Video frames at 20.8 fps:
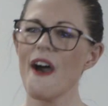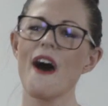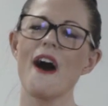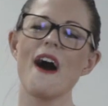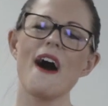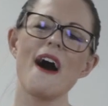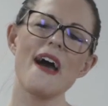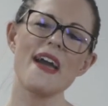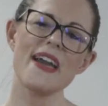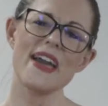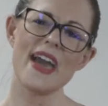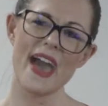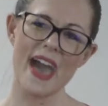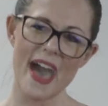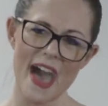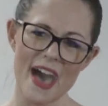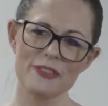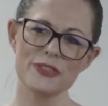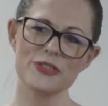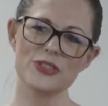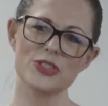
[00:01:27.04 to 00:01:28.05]
I
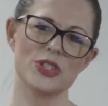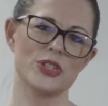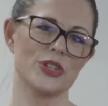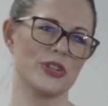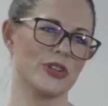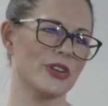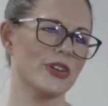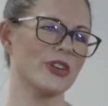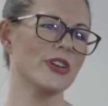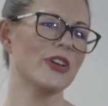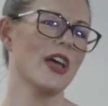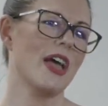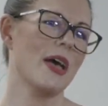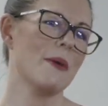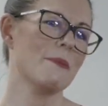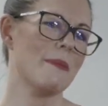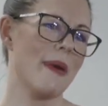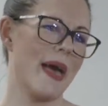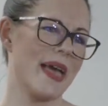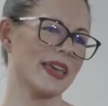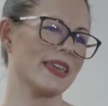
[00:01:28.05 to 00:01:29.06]
have to
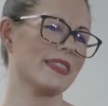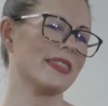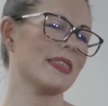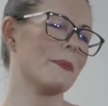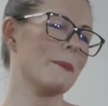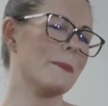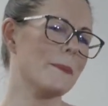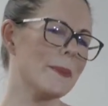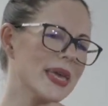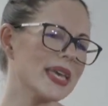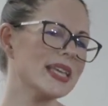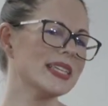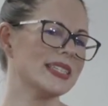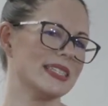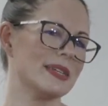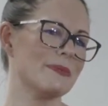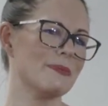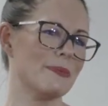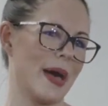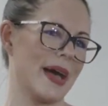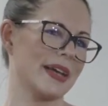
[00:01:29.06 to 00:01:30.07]
make the biggest
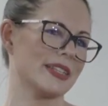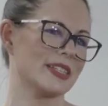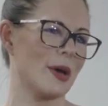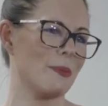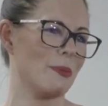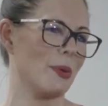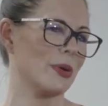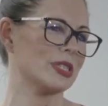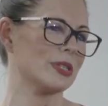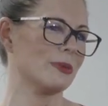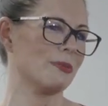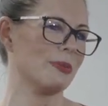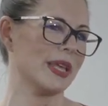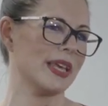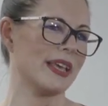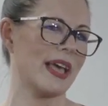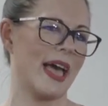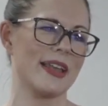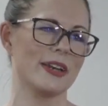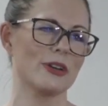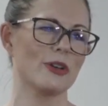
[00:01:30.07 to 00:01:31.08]
impact I possibly
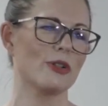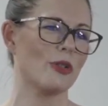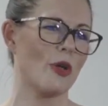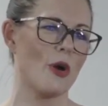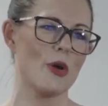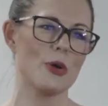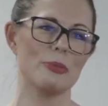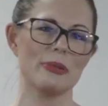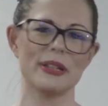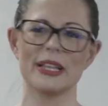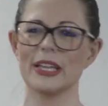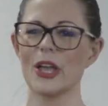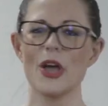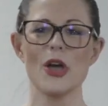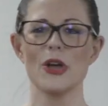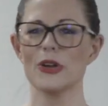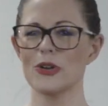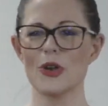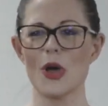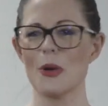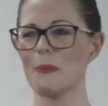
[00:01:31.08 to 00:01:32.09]
can globally,
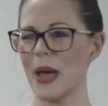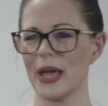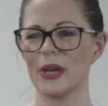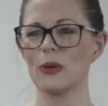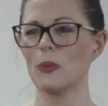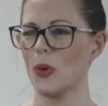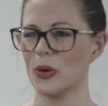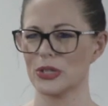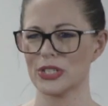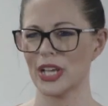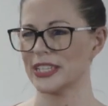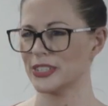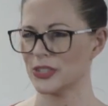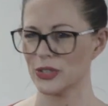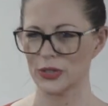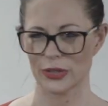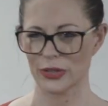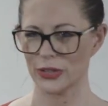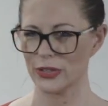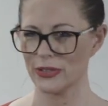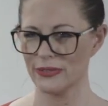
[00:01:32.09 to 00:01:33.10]
no matter what I
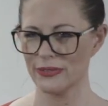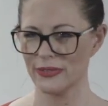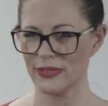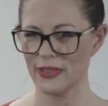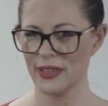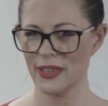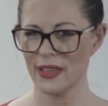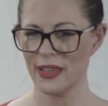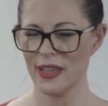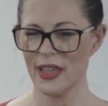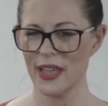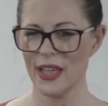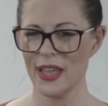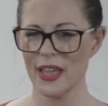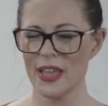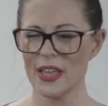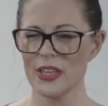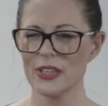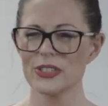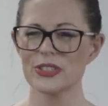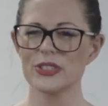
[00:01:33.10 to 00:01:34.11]
do.
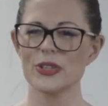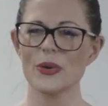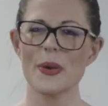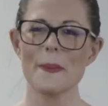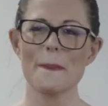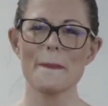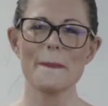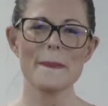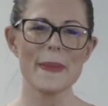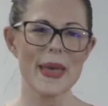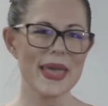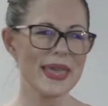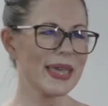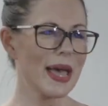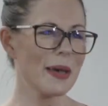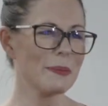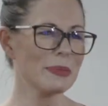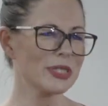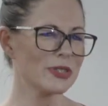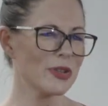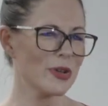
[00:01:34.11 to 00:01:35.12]
So it may
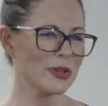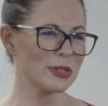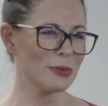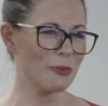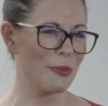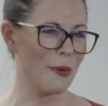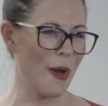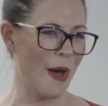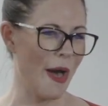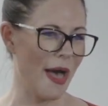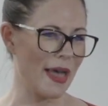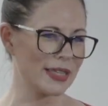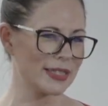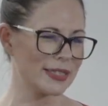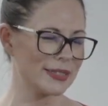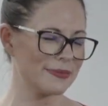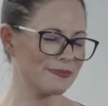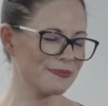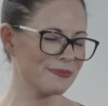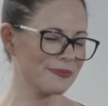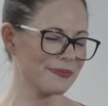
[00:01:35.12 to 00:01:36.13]
come as no
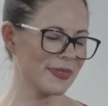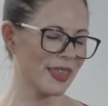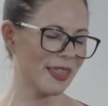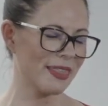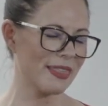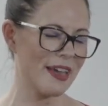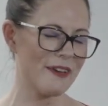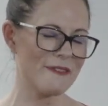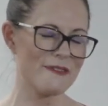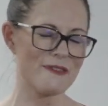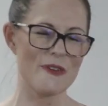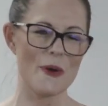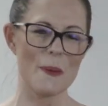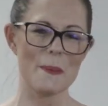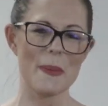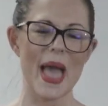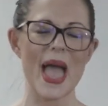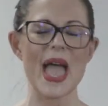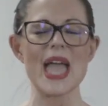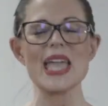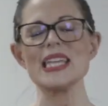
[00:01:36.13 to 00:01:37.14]
surprise that from
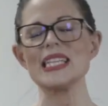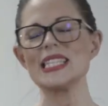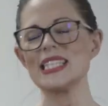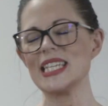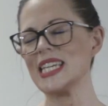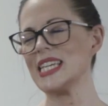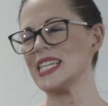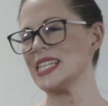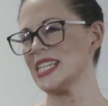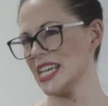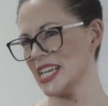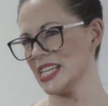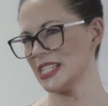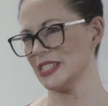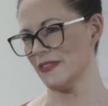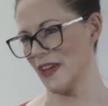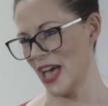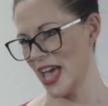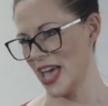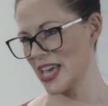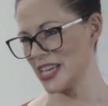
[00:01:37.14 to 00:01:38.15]
18 years
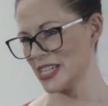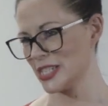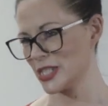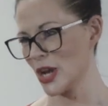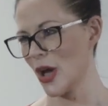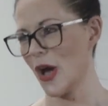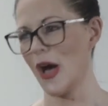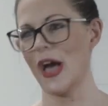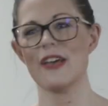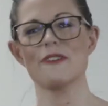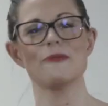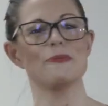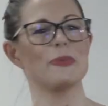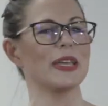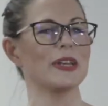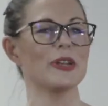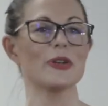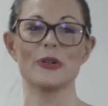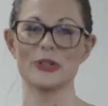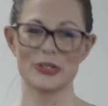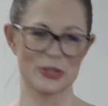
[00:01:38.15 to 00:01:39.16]
of age, I have
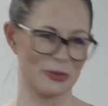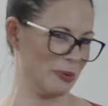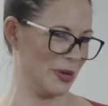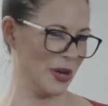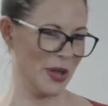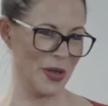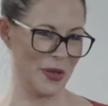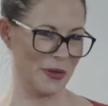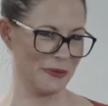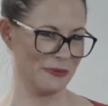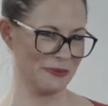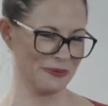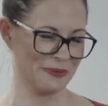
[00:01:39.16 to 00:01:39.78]
been an entrepreneur,